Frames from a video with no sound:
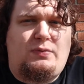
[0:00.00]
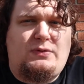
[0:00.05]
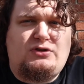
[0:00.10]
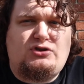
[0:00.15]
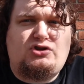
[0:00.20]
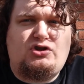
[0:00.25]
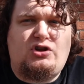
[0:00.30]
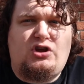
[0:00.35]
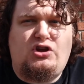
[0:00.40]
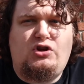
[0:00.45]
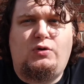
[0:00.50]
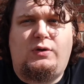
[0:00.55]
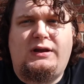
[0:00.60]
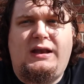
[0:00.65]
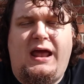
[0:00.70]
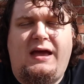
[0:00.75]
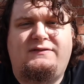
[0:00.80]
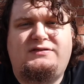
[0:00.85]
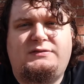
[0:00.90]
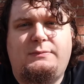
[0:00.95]
so that you can
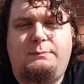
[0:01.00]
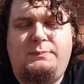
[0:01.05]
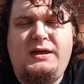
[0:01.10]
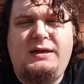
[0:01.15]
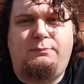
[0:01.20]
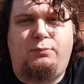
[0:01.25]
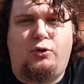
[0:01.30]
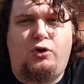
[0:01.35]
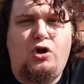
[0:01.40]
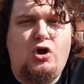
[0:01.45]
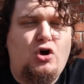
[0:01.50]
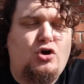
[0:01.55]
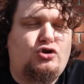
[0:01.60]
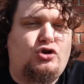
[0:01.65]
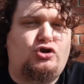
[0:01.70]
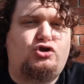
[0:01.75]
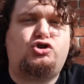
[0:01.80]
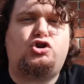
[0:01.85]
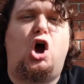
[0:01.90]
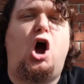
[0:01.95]
have some people
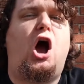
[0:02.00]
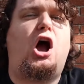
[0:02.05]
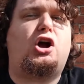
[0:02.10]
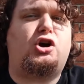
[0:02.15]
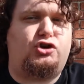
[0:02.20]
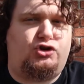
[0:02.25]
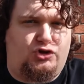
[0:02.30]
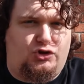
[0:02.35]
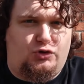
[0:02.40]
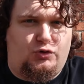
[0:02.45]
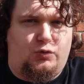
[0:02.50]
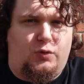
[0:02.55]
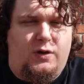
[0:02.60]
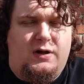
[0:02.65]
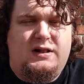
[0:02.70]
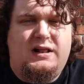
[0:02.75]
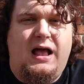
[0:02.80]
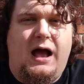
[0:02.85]
to talk to